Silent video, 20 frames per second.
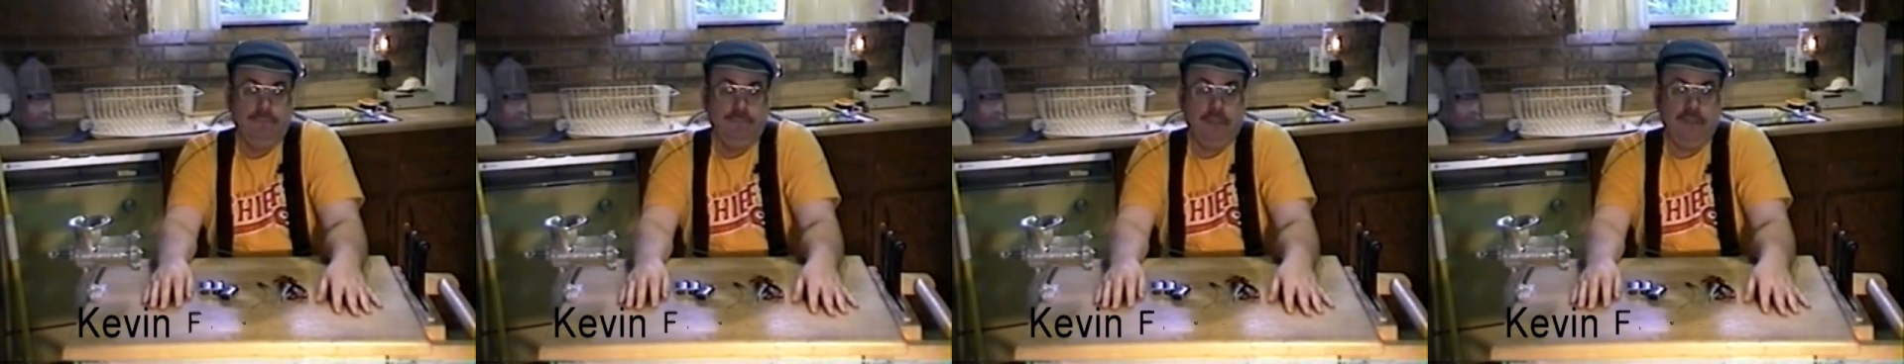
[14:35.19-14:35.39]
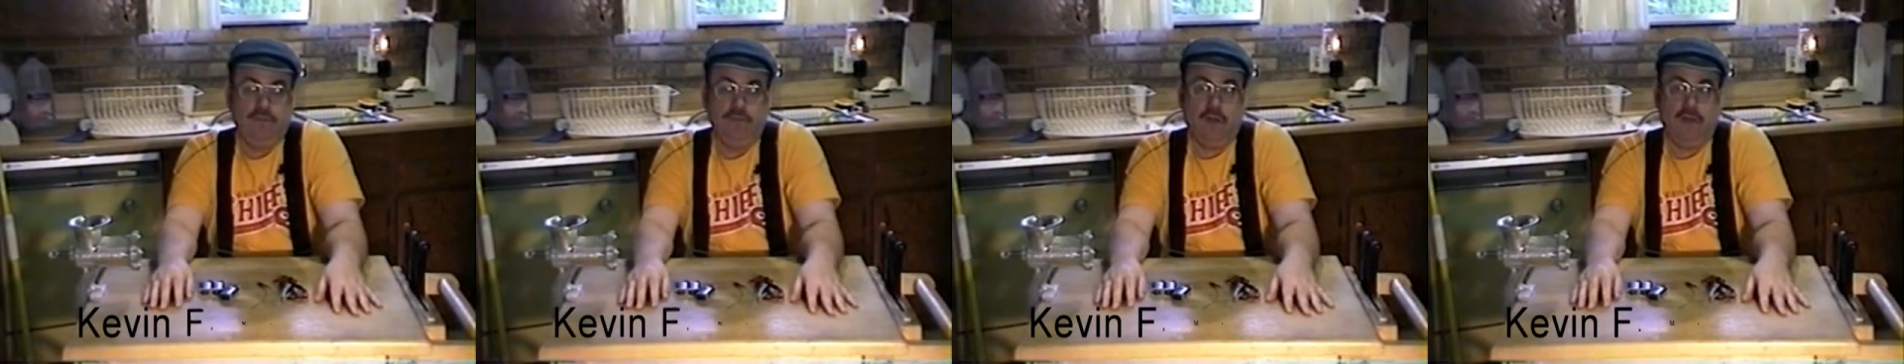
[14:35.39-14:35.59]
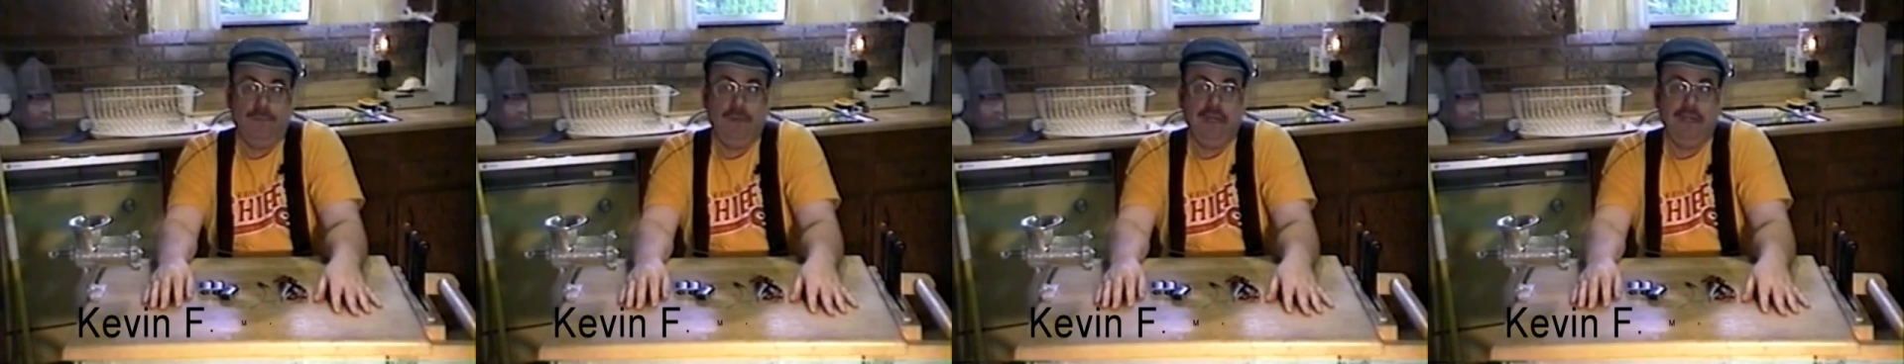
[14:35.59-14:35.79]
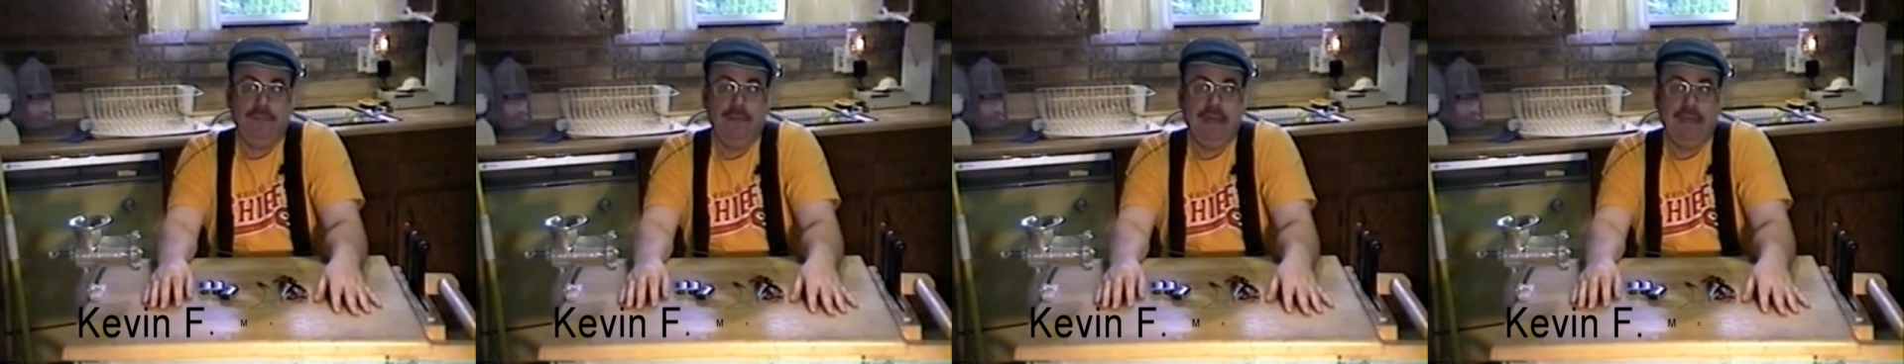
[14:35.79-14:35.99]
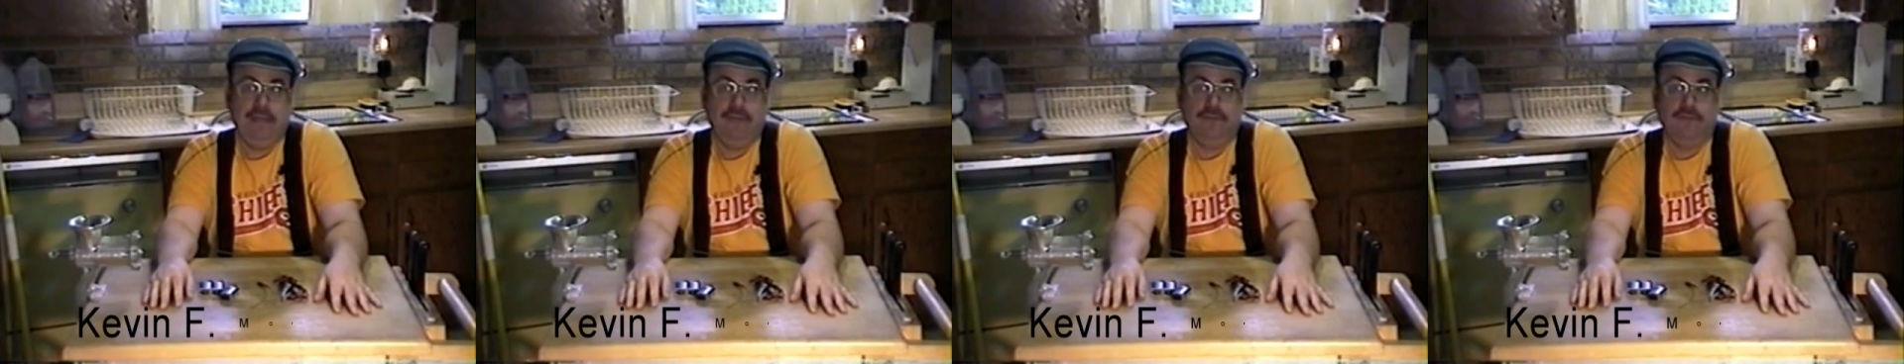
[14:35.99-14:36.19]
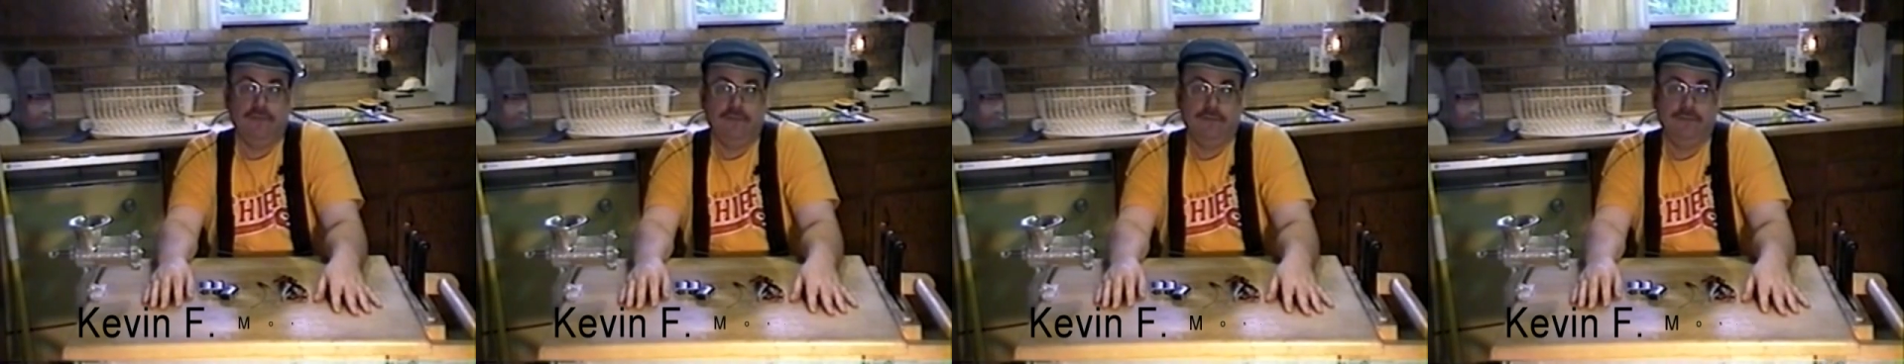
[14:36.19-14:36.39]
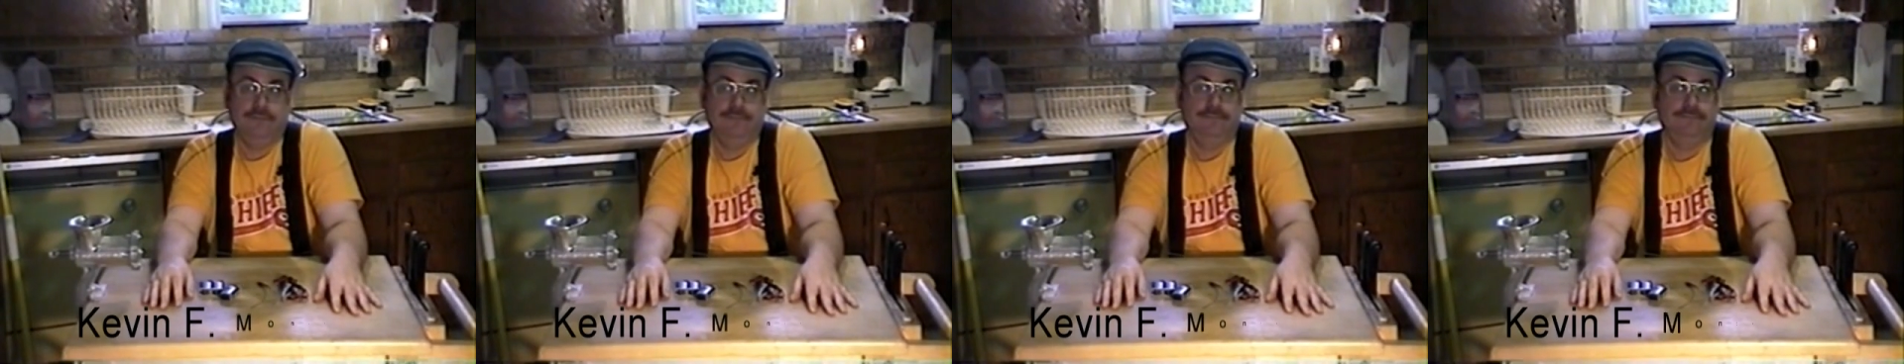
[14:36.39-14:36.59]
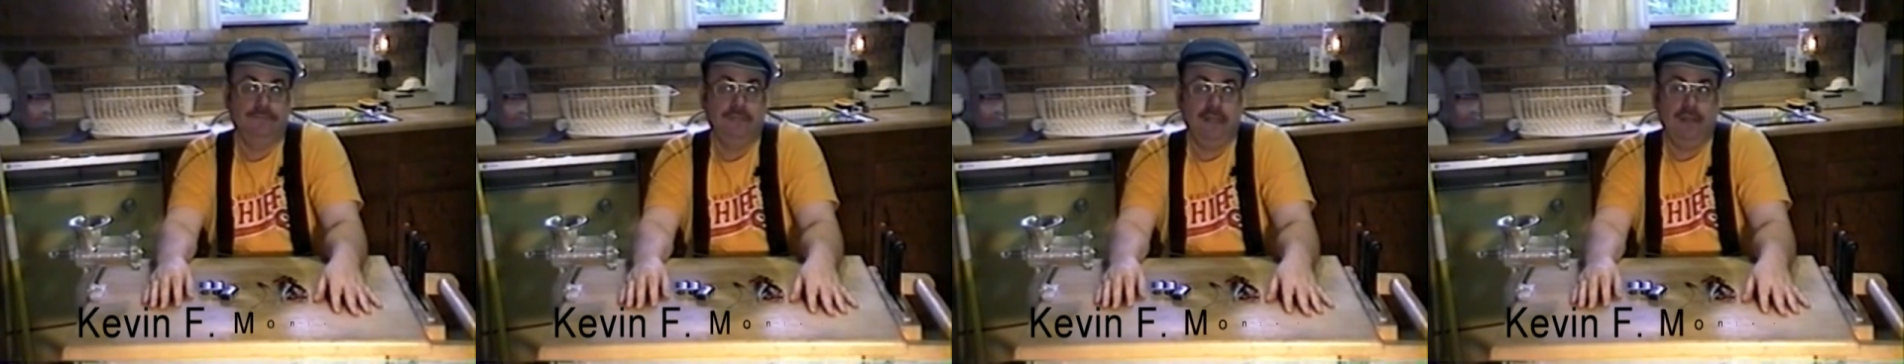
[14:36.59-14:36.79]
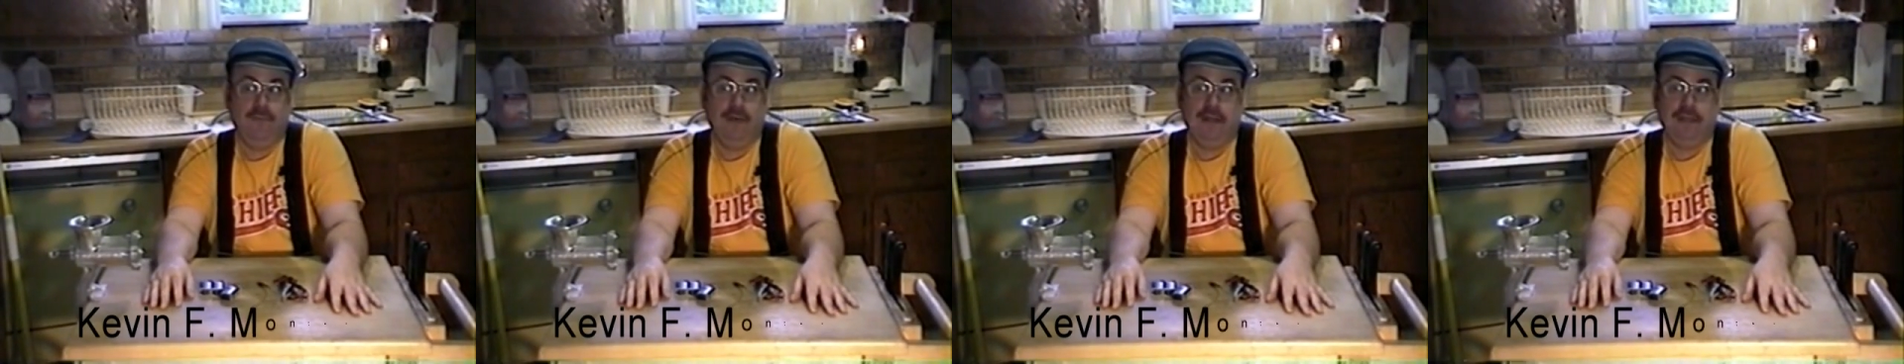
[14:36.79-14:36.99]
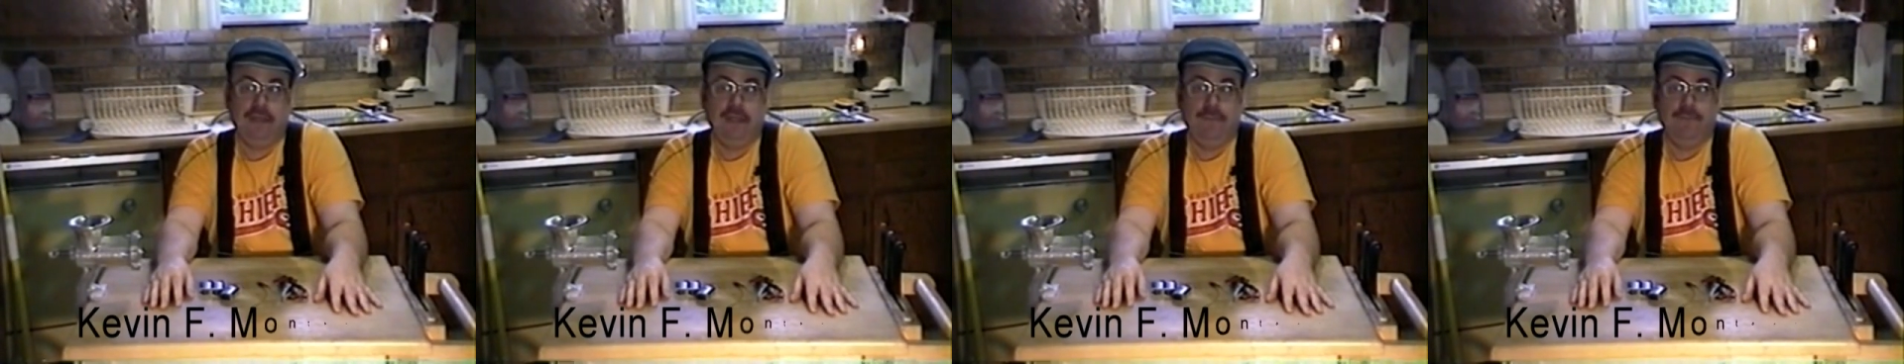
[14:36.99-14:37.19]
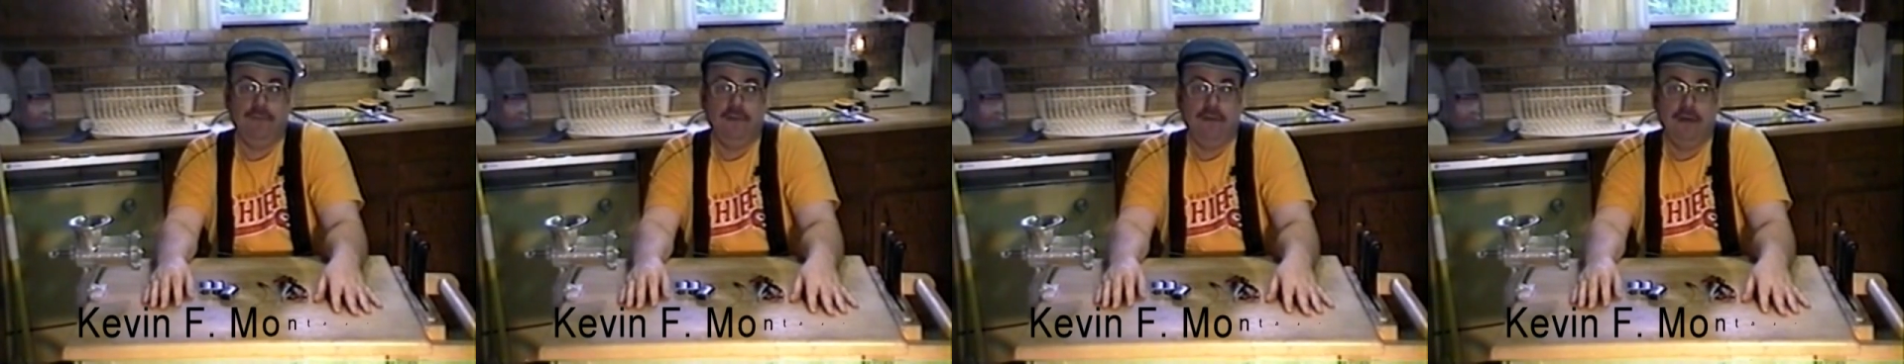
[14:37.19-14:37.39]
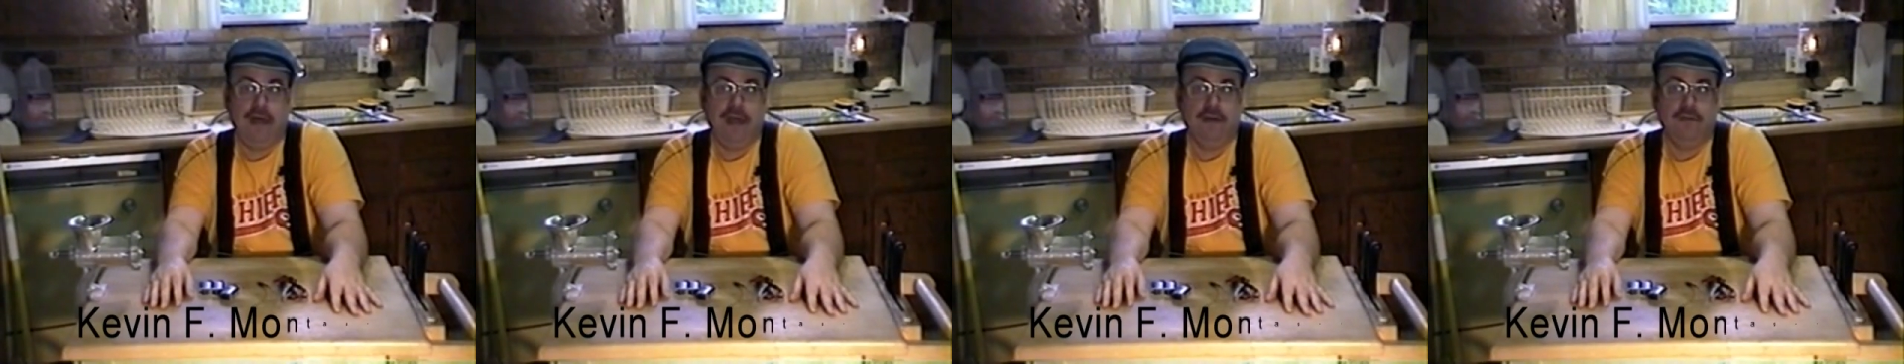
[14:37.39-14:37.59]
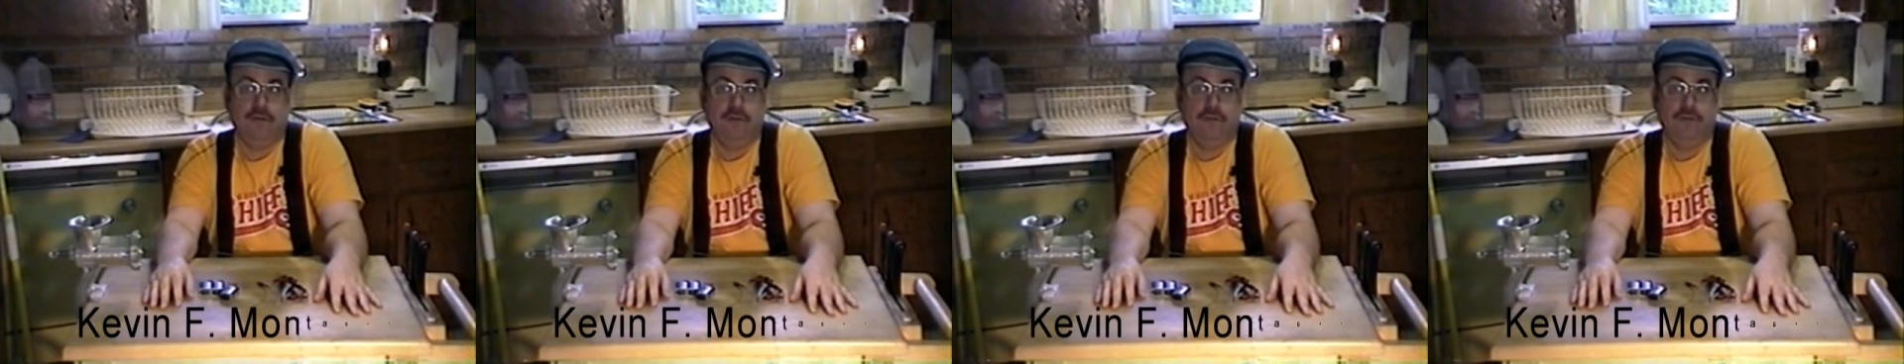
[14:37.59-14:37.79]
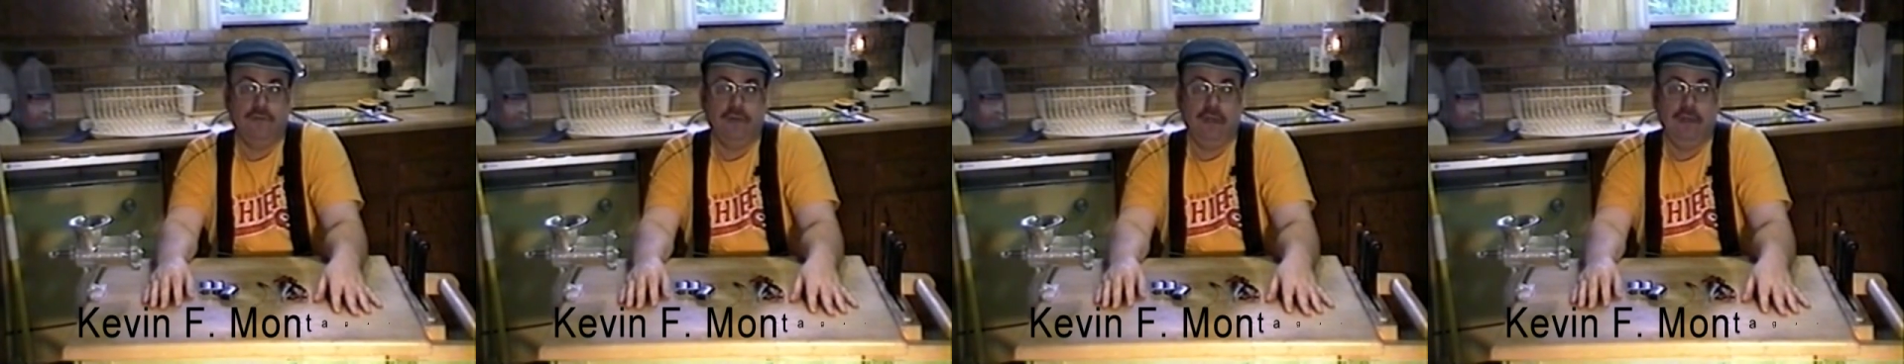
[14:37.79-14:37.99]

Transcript: it's all money-based. And they want to keep the doctors